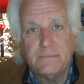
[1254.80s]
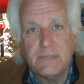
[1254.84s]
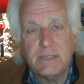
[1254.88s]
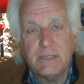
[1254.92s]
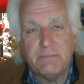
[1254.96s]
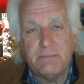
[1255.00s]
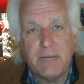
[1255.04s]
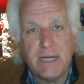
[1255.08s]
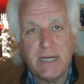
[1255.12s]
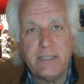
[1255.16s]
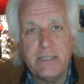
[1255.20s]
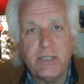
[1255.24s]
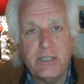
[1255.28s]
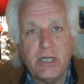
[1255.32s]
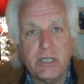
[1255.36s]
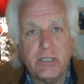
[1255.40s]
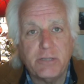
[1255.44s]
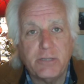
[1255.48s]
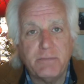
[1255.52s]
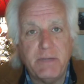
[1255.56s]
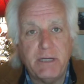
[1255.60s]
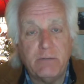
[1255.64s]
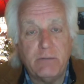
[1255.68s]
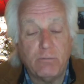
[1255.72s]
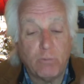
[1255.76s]
In my
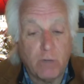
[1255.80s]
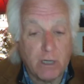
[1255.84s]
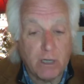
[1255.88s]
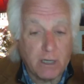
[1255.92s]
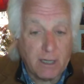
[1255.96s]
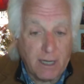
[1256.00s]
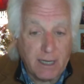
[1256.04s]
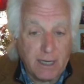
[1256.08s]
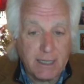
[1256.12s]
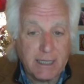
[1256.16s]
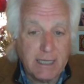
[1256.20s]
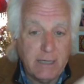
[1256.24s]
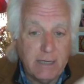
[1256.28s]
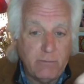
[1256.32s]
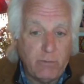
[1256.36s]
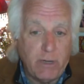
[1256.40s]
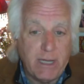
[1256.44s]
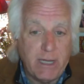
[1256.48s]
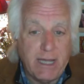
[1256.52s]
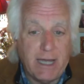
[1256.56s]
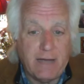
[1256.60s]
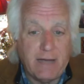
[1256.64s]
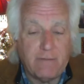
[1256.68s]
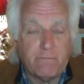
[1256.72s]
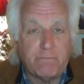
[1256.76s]
judgment, we're lucky
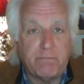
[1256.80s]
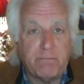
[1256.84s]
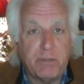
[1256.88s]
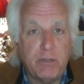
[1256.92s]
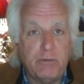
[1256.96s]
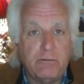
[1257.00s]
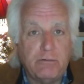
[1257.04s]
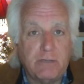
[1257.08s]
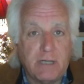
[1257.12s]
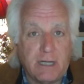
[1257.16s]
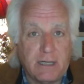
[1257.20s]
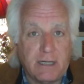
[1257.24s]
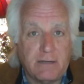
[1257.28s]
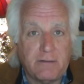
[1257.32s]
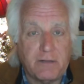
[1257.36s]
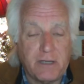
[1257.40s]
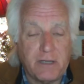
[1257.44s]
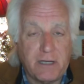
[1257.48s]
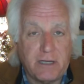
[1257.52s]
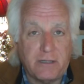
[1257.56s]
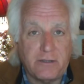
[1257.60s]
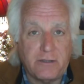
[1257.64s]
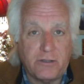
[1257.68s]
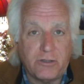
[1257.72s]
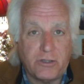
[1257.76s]
we have Putin on
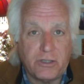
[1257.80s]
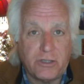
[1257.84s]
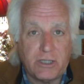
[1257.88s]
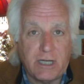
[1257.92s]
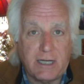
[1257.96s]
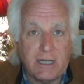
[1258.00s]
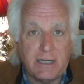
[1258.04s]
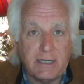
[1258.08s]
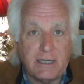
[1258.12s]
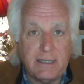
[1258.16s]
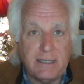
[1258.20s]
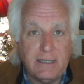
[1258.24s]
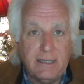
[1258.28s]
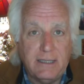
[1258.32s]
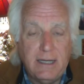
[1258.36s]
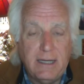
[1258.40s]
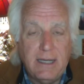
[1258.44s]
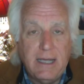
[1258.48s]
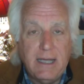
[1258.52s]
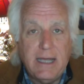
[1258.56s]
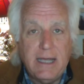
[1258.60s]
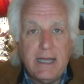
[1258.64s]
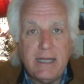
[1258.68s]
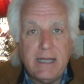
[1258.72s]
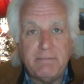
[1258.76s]
the other side.
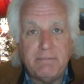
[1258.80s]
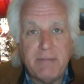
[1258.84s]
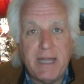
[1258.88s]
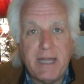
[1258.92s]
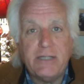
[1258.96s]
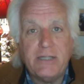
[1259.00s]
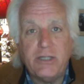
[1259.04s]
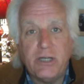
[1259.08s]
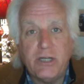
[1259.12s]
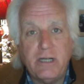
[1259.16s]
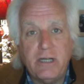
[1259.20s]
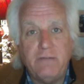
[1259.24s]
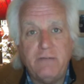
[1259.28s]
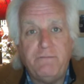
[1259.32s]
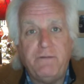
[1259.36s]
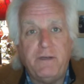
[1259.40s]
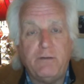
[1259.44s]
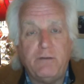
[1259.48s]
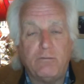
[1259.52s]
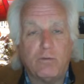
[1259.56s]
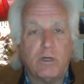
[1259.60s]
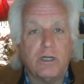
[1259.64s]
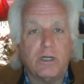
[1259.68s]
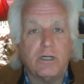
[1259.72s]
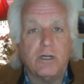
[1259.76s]
Imagine if
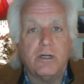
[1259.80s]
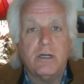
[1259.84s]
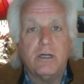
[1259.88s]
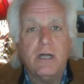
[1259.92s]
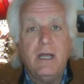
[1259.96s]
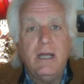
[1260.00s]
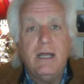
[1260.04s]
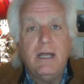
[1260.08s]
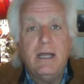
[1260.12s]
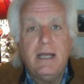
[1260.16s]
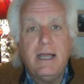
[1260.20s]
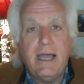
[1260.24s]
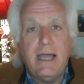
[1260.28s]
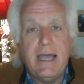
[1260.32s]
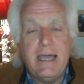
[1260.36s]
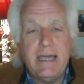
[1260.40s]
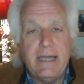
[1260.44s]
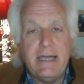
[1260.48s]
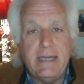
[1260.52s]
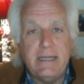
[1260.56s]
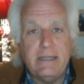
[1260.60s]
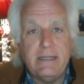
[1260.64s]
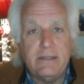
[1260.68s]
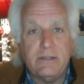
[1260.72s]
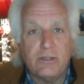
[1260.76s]
it were
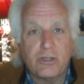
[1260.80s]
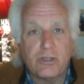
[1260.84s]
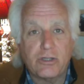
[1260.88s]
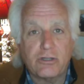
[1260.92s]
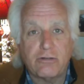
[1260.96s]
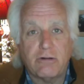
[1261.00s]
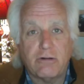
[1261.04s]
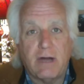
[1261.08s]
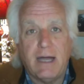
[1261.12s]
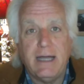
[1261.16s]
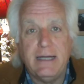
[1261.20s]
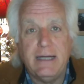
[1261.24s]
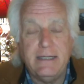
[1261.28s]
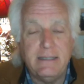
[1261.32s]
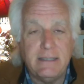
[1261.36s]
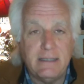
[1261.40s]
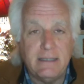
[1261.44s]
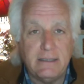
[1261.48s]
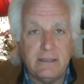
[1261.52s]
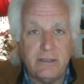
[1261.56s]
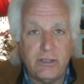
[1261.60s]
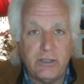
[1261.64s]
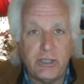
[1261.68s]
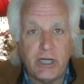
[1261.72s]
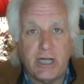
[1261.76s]
a
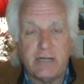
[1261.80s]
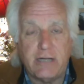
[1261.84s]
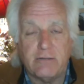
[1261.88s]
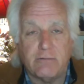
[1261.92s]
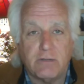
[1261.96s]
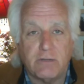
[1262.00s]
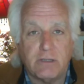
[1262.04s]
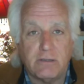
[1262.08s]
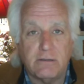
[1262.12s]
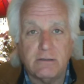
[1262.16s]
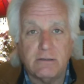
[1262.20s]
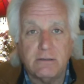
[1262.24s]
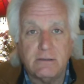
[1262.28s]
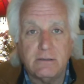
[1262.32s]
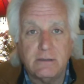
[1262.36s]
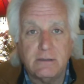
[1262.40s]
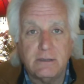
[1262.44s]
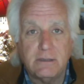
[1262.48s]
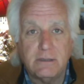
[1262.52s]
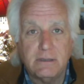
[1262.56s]
strident general.